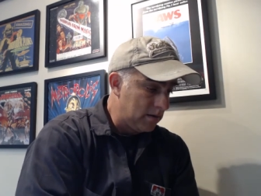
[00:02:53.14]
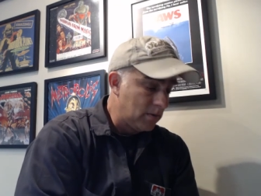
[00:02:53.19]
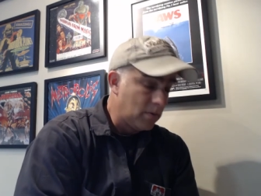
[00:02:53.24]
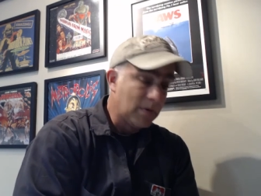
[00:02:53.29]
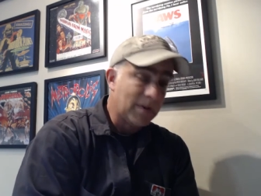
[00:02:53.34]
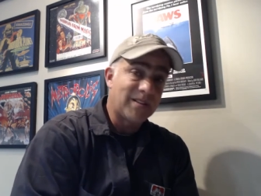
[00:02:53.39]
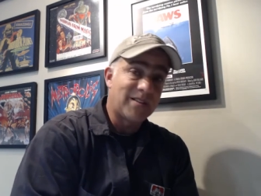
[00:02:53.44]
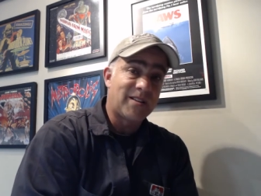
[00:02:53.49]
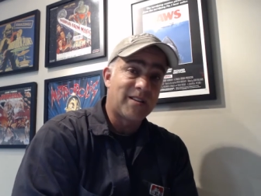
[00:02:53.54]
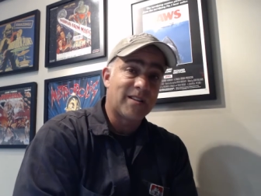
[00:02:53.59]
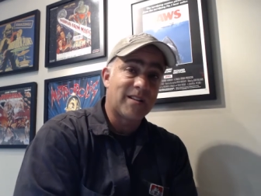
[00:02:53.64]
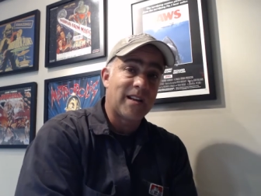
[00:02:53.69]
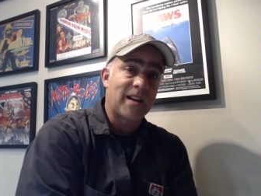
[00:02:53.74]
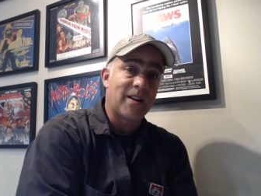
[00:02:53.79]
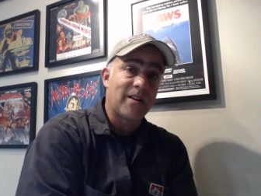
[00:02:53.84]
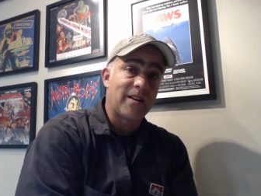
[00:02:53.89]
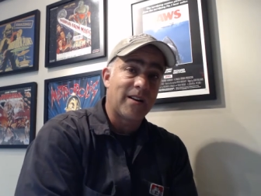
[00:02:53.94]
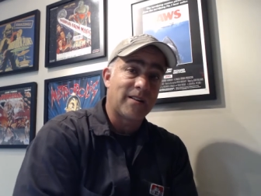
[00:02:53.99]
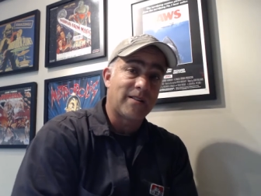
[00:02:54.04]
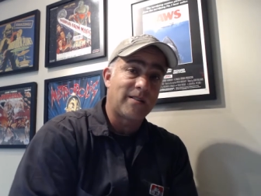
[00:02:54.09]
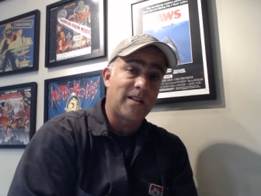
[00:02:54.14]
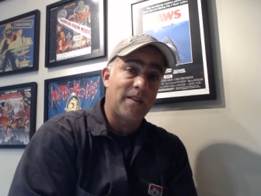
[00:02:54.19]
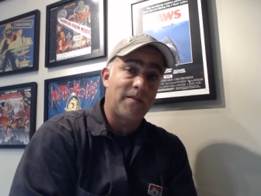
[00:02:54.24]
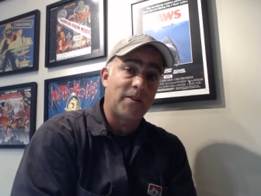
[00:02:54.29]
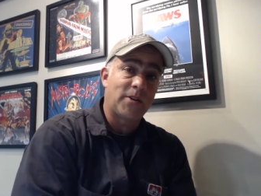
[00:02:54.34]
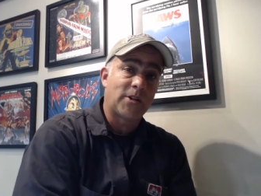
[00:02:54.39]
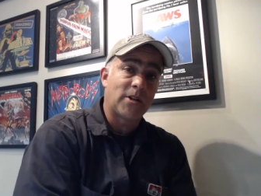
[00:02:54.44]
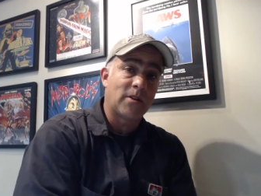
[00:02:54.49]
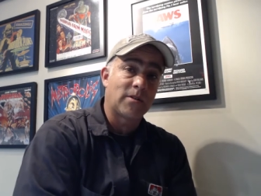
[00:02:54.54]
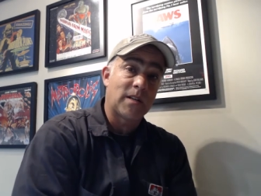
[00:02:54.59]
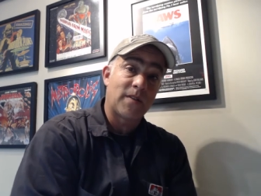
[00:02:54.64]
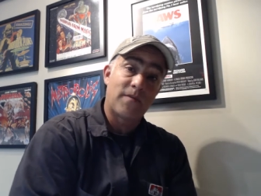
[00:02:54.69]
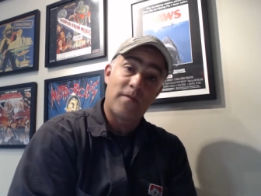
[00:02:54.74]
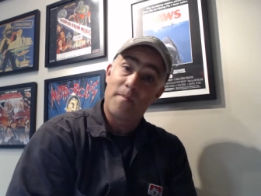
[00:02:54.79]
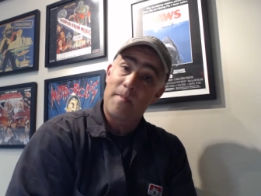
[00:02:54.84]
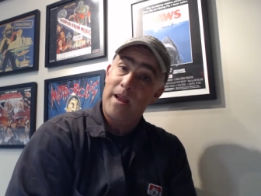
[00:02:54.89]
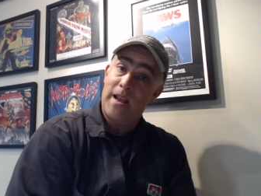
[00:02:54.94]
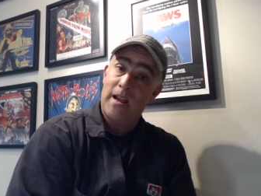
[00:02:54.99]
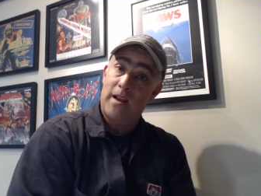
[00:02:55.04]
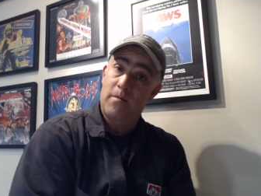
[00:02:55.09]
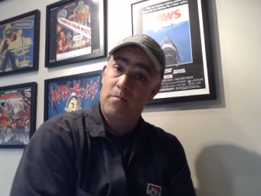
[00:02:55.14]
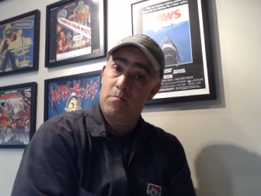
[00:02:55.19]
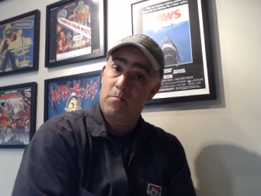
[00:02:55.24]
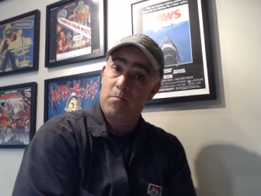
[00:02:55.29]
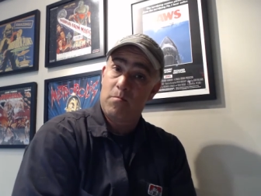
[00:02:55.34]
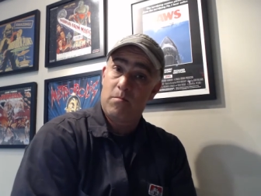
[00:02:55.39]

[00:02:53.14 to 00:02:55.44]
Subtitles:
one of the scariest TV shows ever made.